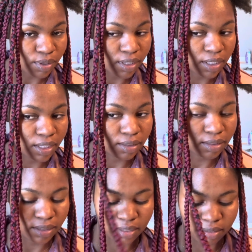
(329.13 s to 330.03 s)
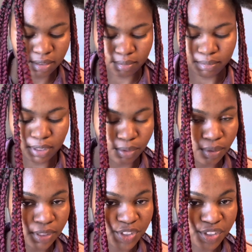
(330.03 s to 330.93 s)
and then in the middle
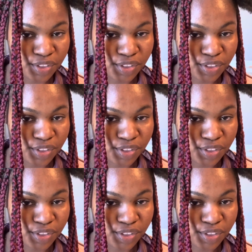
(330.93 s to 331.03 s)
it